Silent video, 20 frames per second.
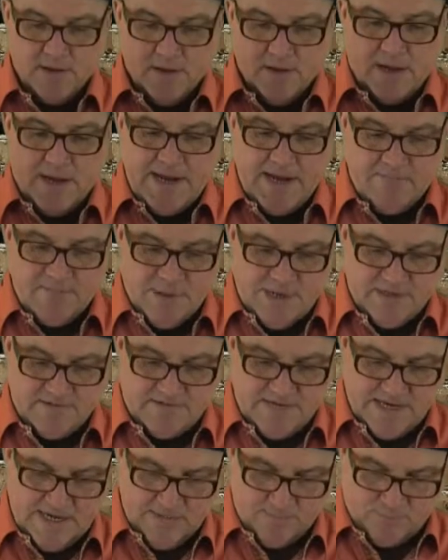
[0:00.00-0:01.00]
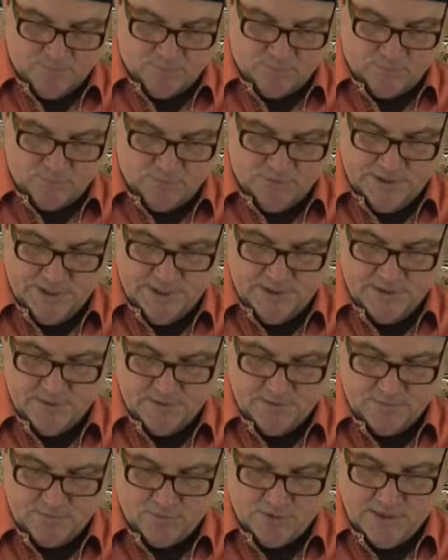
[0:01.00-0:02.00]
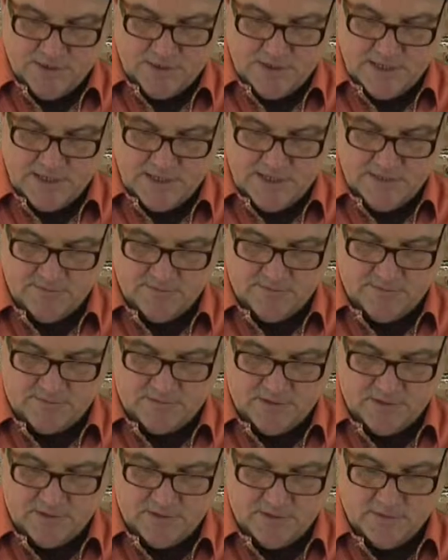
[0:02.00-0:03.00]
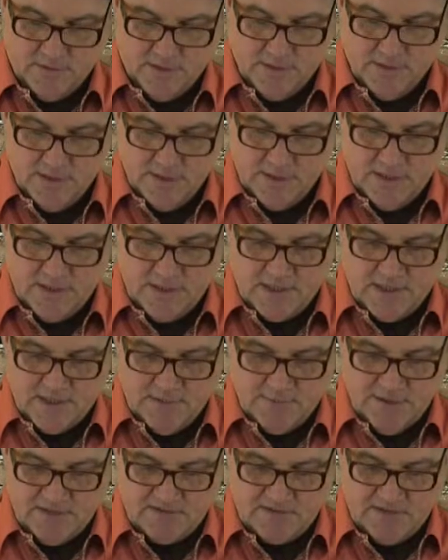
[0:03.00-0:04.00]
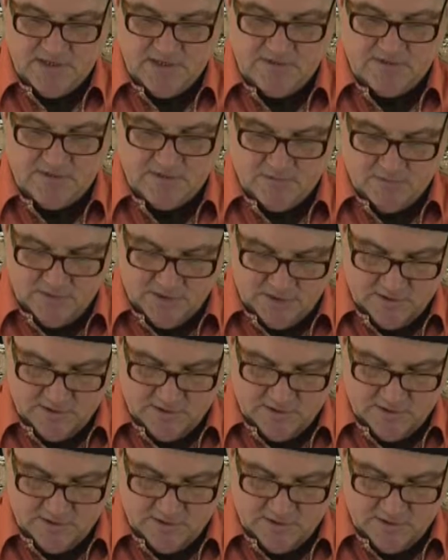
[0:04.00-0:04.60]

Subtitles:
I have my tape pre-cut, so it kind of makes it easier when